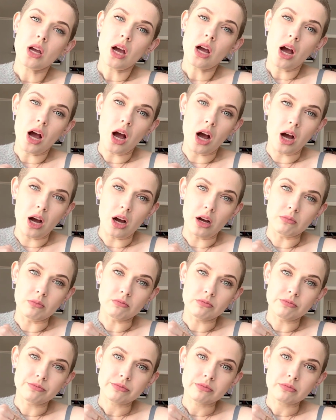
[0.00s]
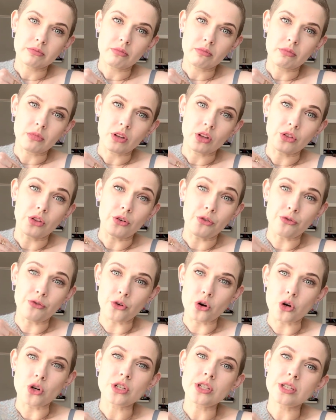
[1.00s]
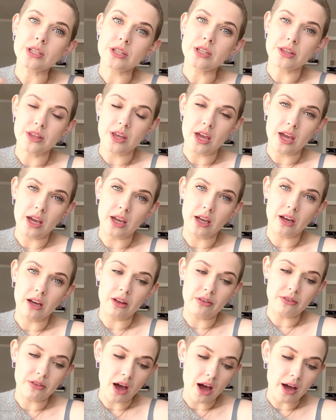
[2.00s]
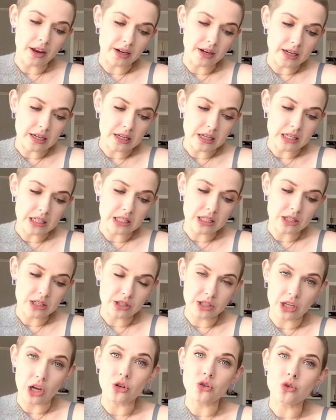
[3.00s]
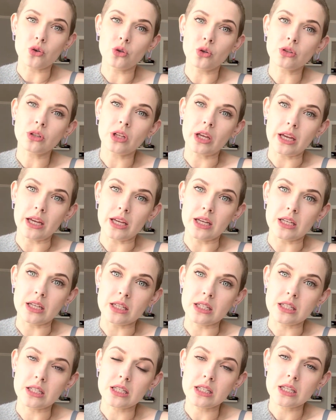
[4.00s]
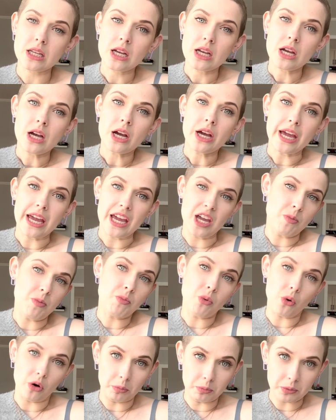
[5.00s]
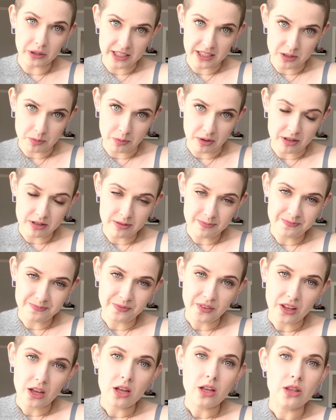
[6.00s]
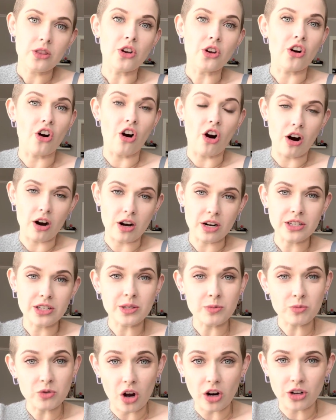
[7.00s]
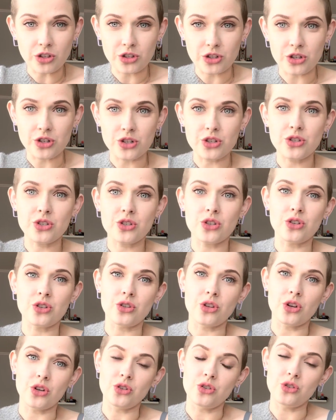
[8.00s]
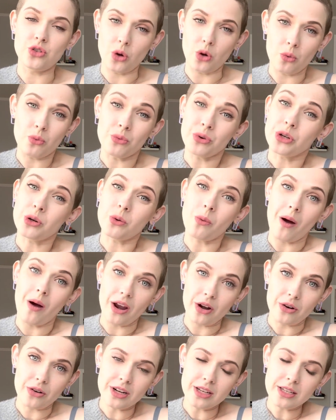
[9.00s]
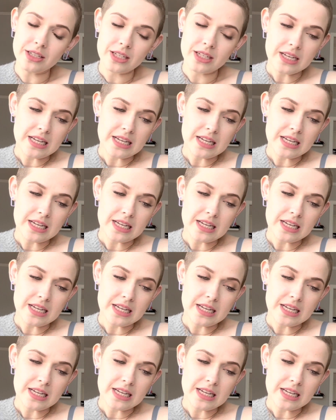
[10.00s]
the first thing that is scheduled is a port placement. There are some doctors that don't require it,